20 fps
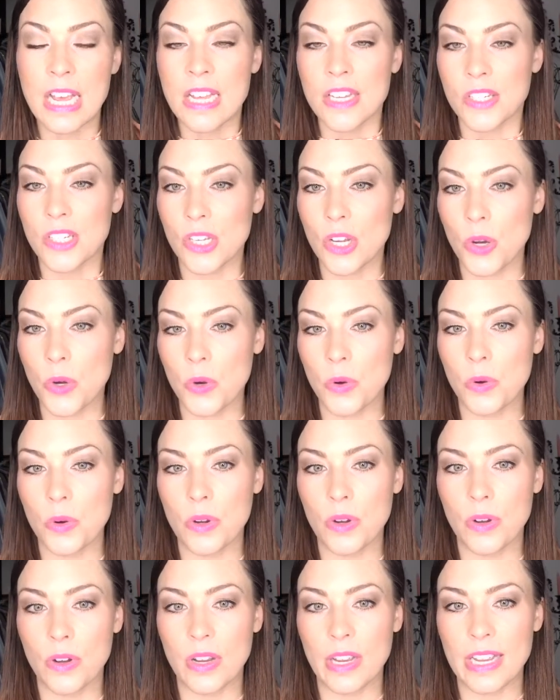So
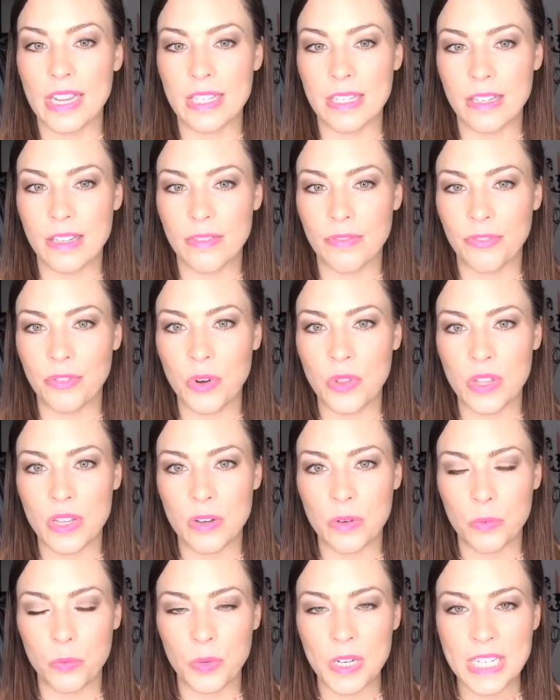for
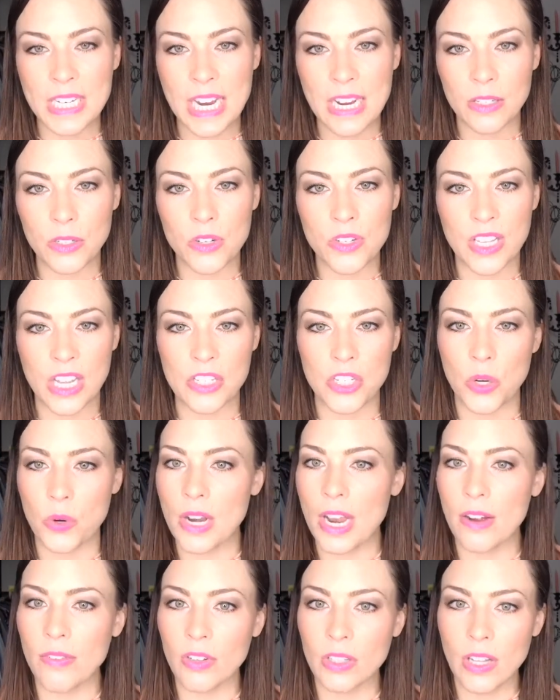the retailers that don't
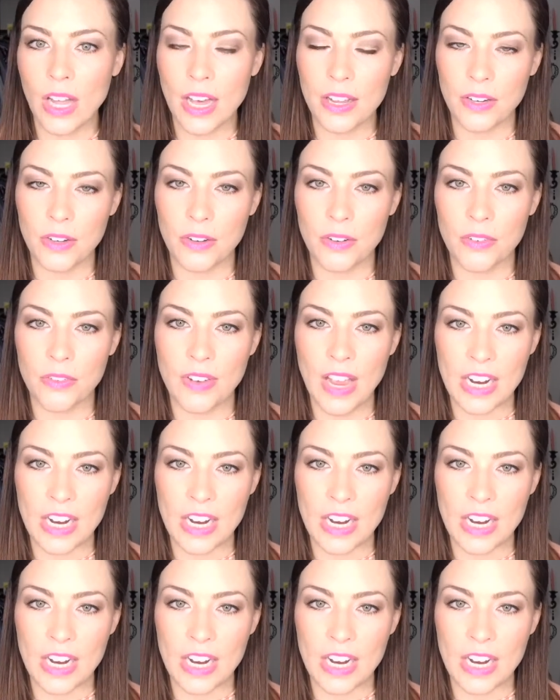have a lot of